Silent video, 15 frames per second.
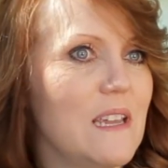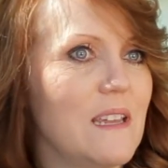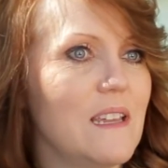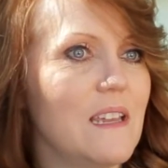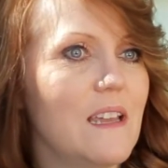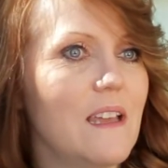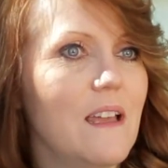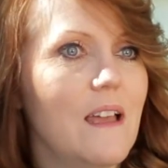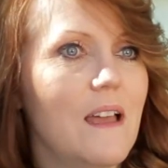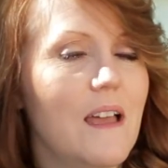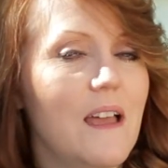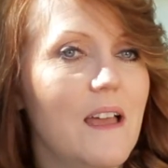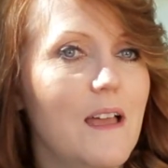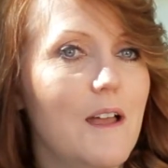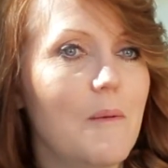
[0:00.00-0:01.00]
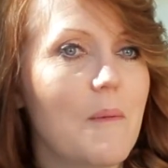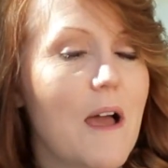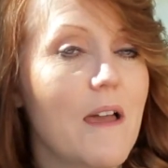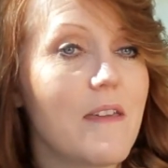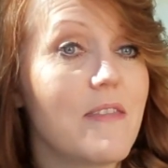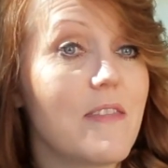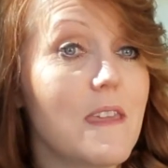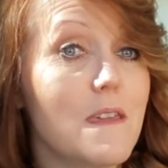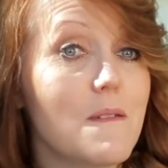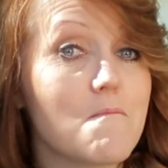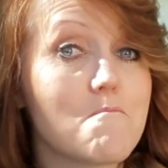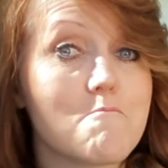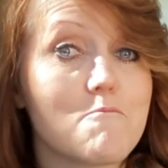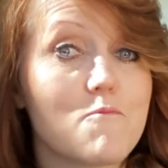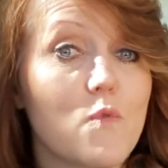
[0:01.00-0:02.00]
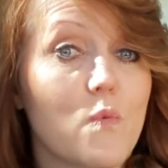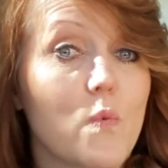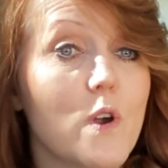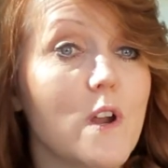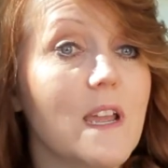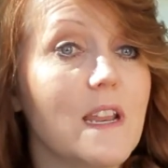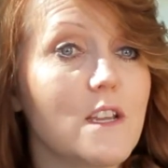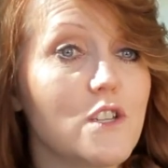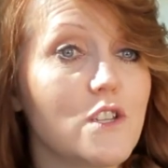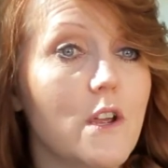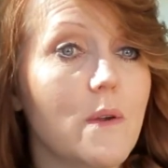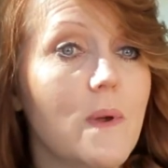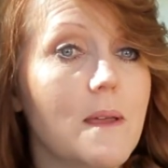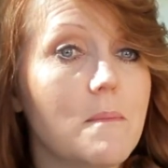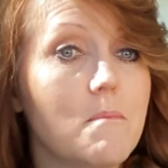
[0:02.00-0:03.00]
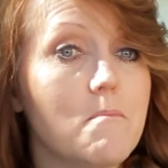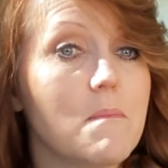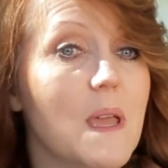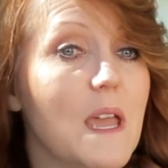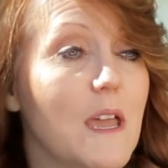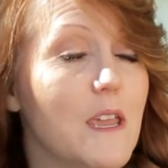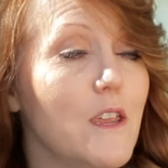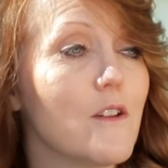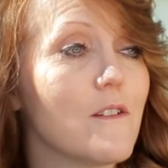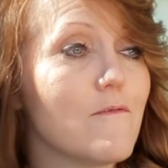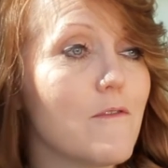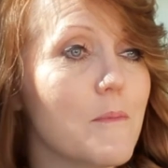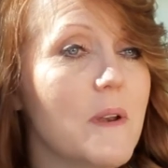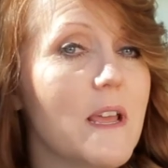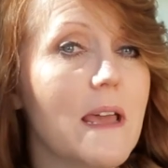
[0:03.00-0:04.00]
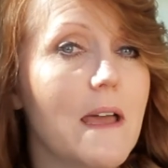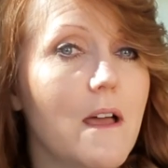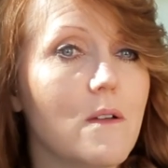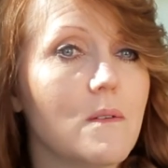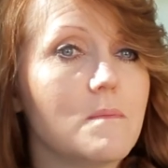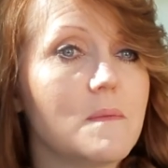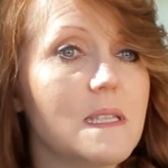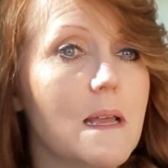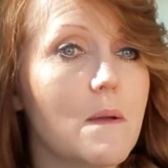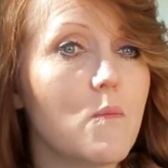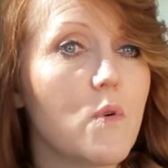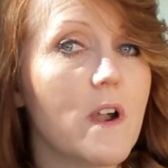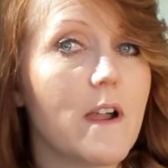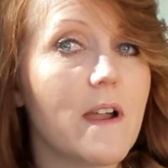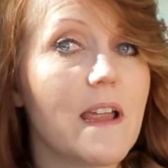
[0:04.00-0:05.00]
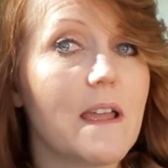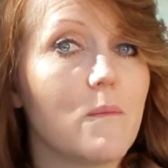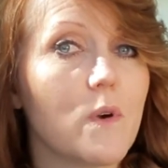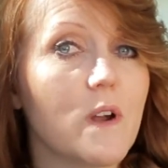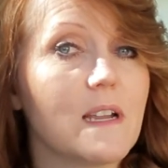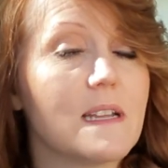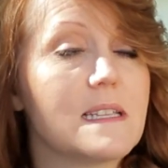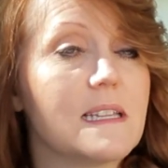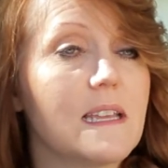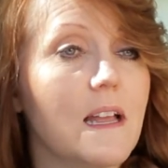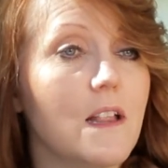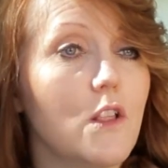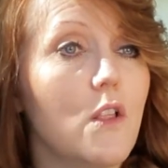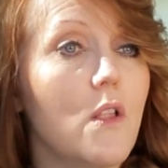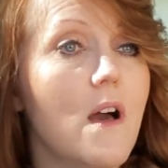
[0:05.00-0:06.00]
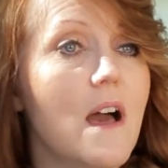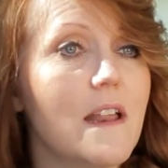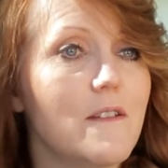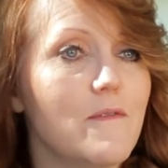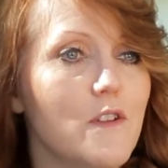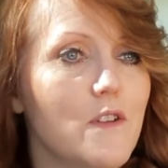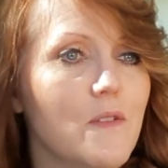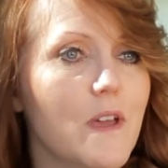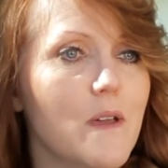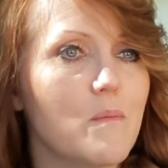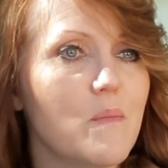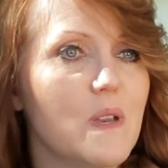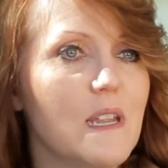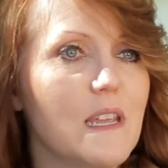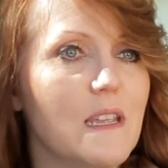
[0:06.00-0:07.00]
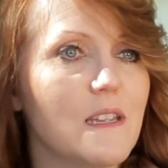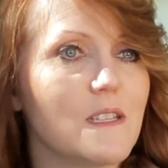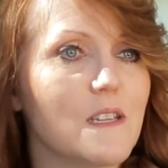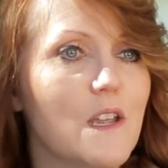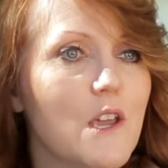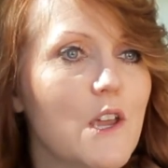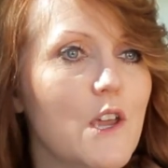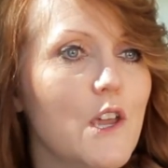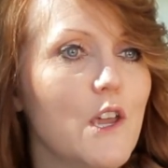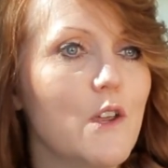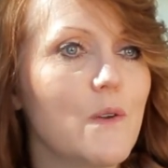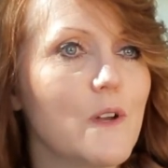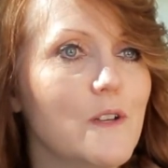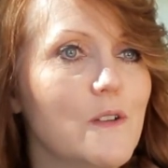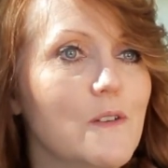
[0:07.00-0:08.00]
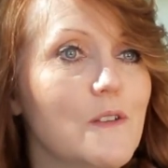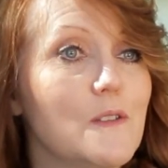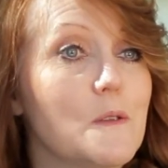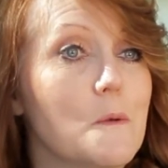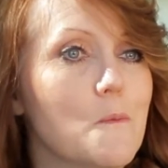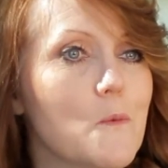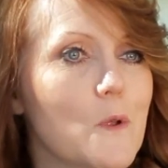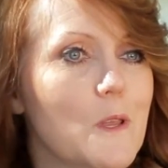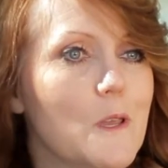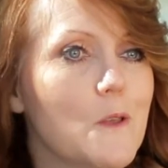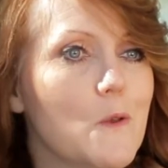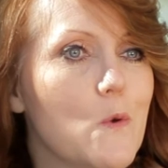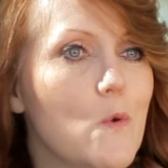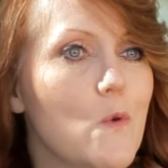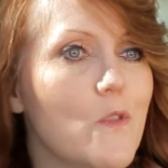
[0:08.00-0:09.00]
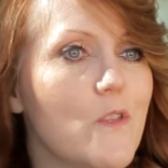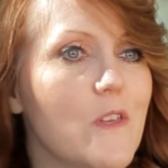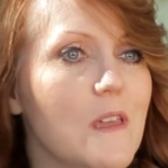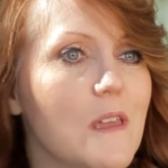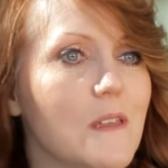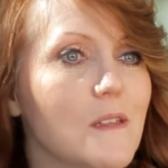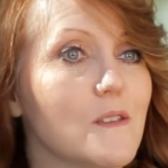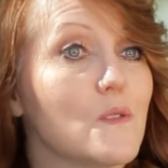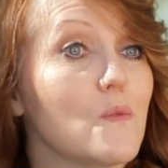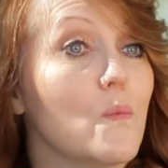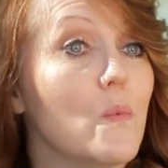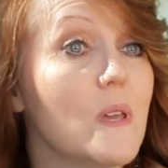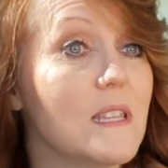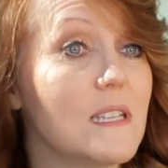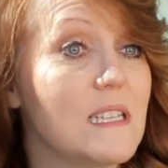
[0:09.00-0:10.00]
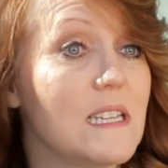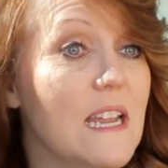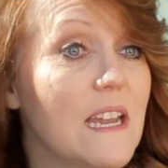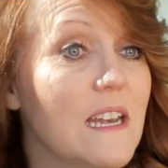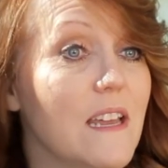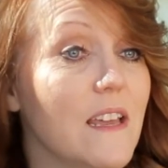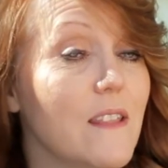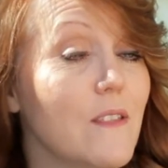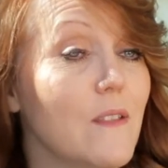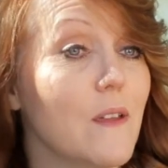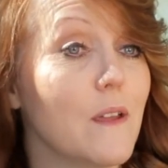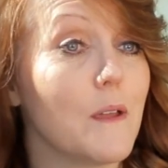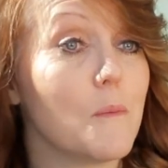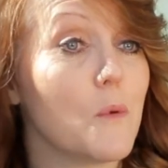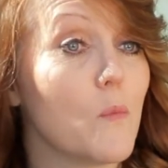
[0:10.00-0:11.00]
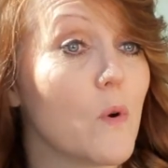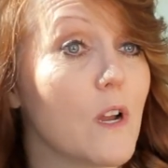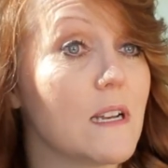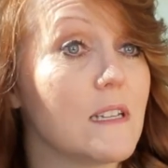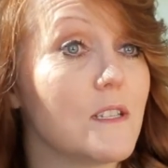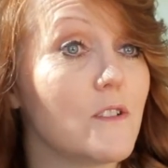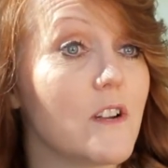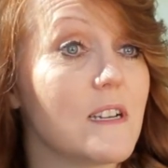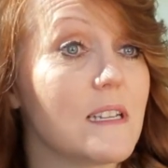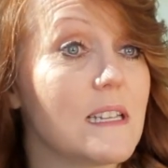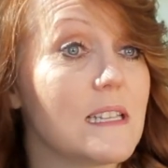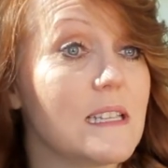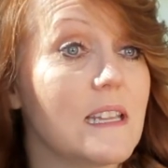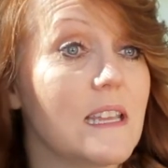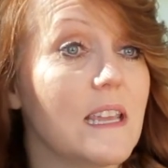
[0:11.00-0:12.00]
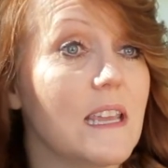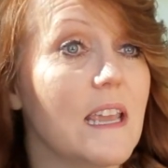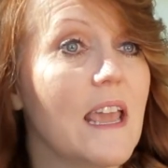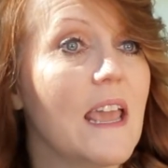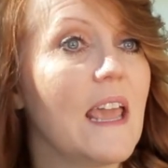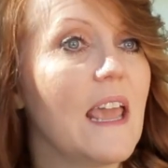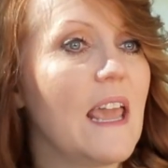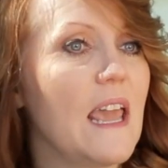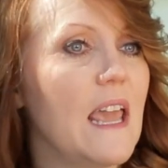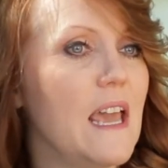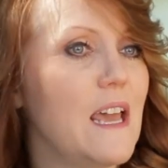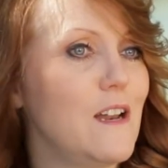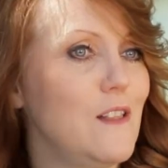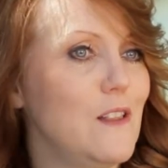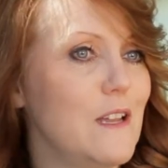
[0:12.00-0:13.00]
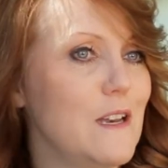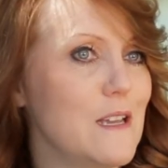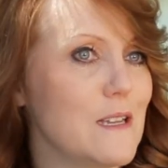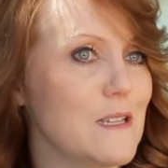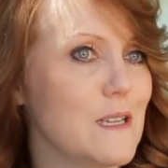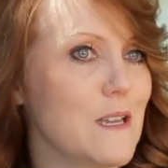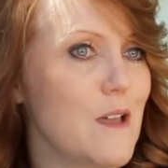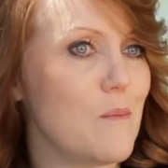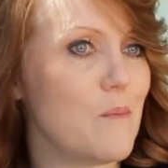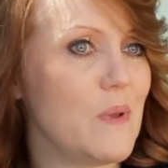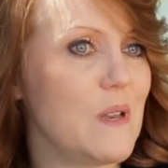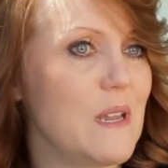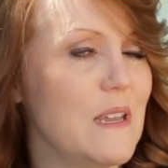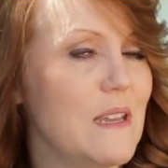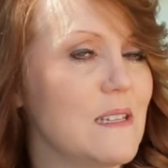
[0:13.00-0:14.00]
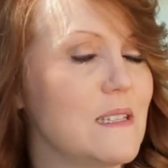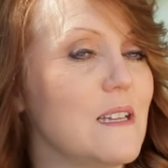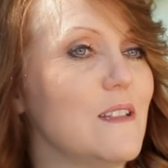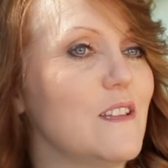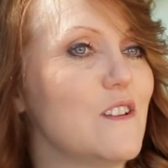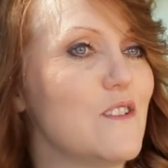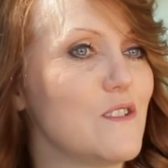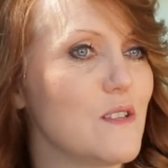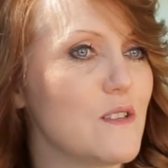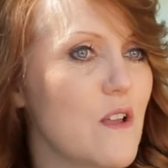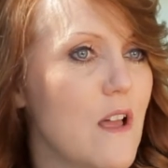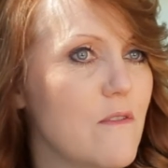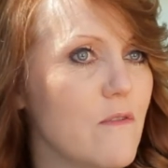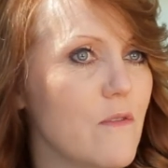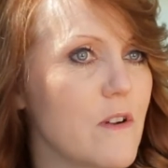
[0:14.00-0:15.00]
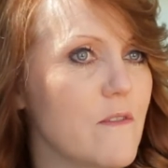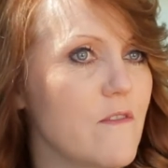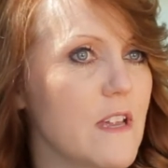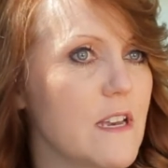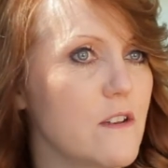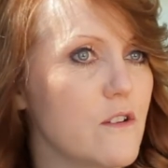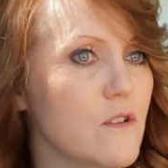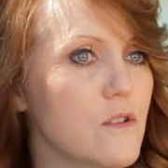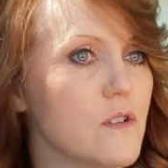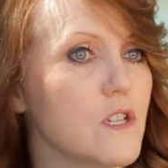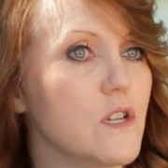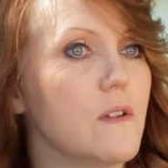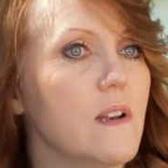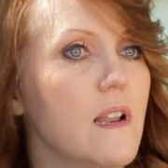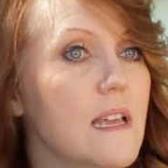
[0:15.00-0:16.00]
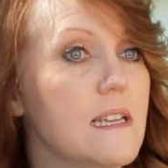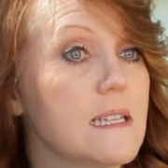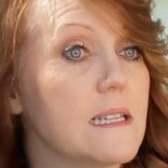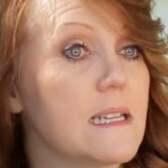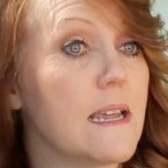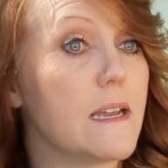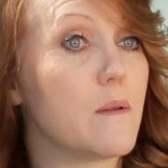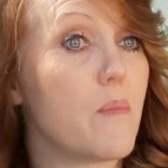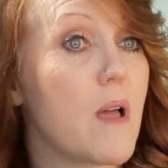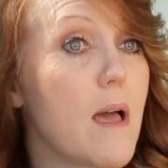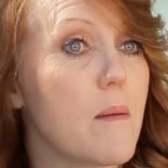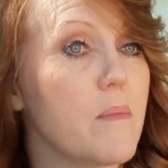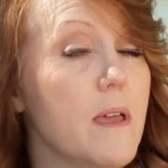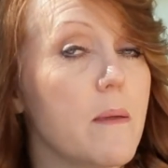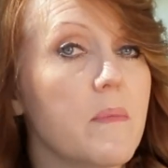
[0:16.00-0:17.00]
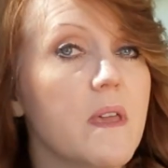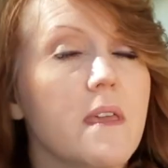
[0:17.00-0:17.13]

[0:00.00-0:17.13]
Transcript: Mm-hmm. Um, I think we're going to show up a year from now somewhere and we're going to see a lot of new companies who are doing some really cool things with data. I mean, we're going to start to see analytics companies and little mm-hmm. software vendors utilizing data pop up.